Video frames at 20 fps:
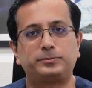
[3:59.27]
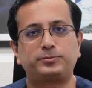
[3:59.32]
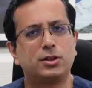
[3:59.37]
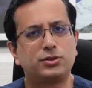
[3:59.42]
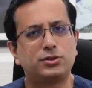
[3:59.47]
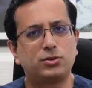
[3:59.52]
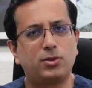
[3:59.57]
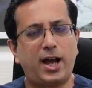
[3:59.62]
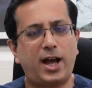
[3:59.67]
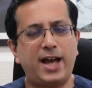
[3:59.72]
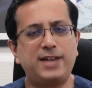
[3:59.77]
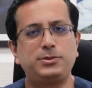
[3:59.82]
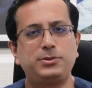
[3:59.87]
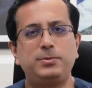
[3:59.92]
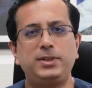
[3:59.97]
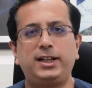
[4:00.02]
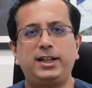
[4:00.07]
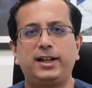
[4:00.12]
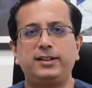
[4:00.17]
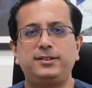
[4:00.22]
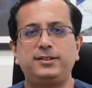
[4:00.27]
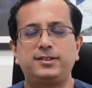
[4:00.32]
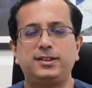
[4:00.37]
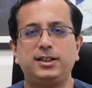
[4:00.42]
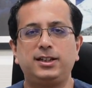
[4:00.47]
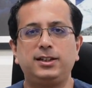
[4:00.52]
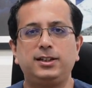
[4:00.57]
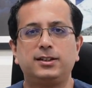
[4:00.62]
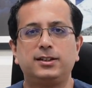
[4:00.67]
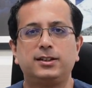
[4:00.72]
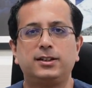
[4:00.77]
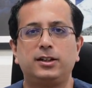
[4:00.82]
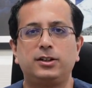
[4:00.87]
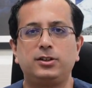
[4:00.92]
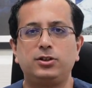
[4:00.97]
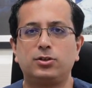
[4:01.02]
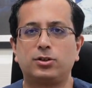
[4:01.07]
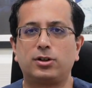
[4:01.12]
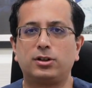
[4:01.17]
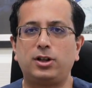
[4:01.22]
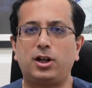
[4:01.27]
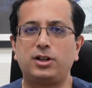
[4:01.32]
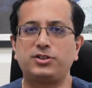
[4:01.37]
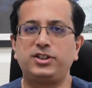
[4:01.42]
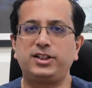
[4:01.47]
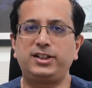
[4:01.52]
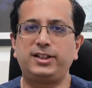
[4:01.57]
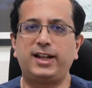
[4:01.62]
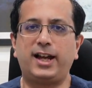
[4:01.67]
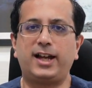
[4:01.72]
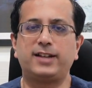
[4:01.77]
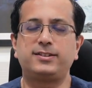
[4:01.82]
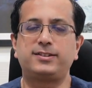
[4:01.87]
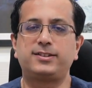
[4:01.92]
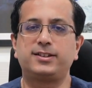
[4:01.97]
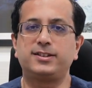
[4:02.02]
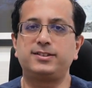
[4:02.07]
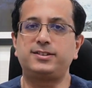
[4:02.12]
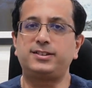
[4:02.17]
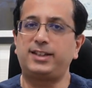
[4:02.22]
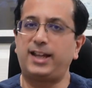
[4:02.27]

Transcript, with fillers: So as we can see, urologic cancers